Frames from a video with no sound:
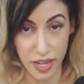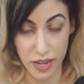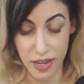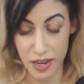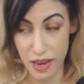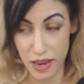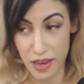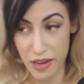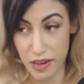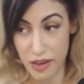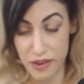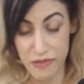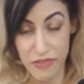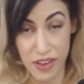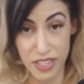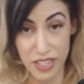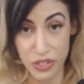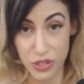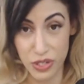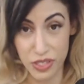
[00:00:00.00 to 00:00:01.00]
And, and if I
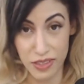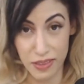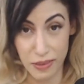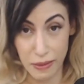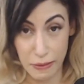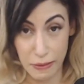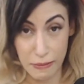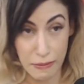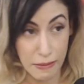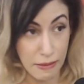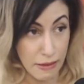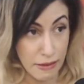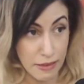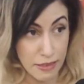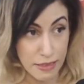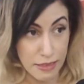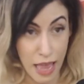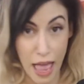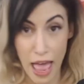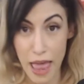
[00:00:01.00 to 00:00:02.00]
took like
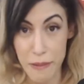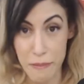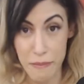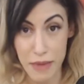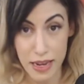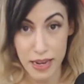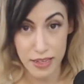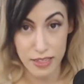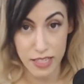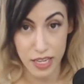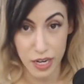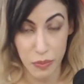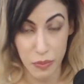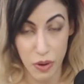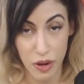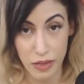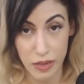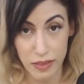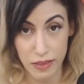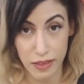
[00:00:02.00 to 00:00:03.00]
10 minutes, I could
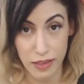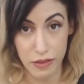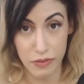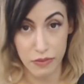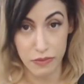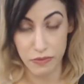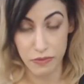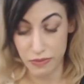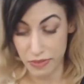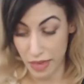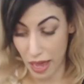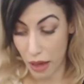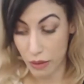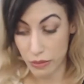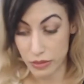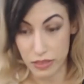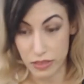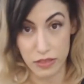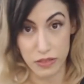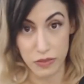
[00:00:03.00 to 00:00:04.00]
probably think of
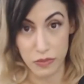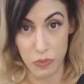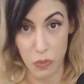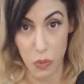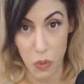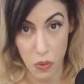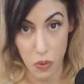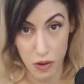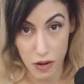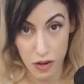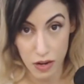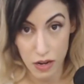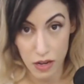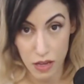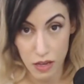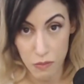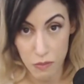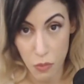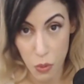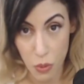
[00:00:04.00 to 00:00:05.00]
thousands of more
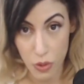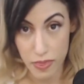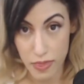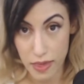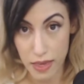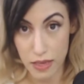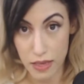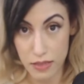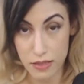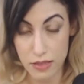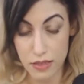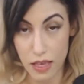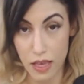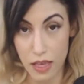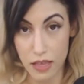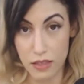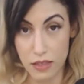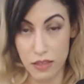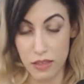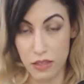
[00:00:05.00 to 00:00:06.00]
more things
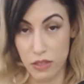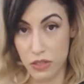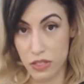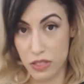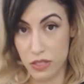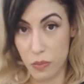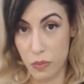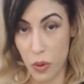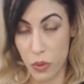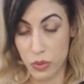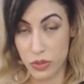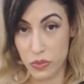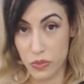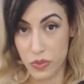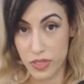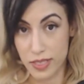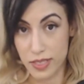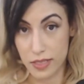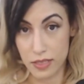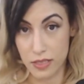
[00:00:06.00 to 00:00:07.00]
that the supposed
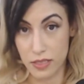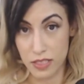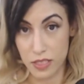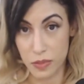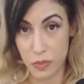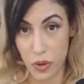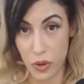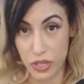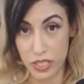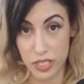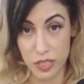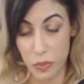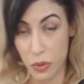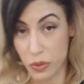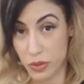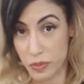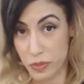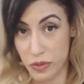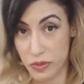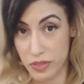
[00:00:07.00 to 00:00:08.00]
resistance party is supposed
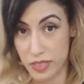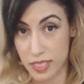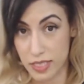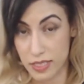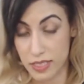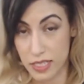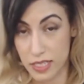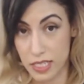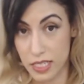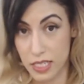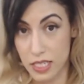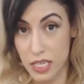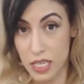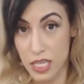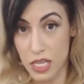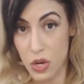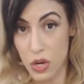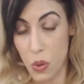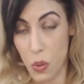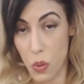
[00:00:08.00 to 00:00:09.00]
to be resisting
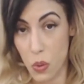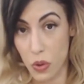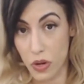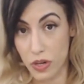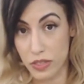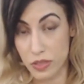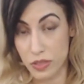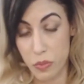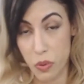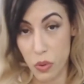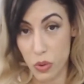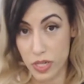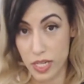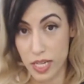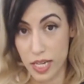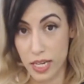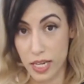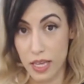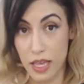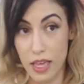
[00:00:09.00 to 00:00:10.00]
or
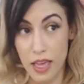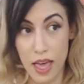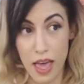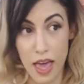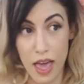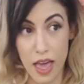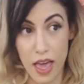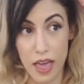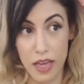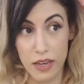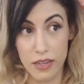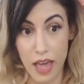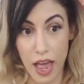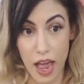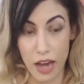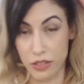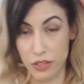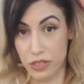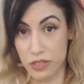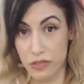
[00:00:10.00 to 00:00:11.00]
supporting and
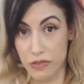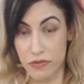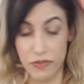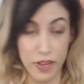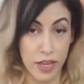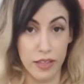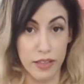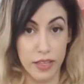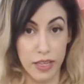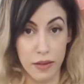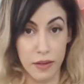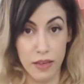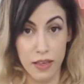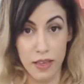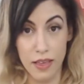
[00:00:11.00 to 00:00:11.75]
actually failing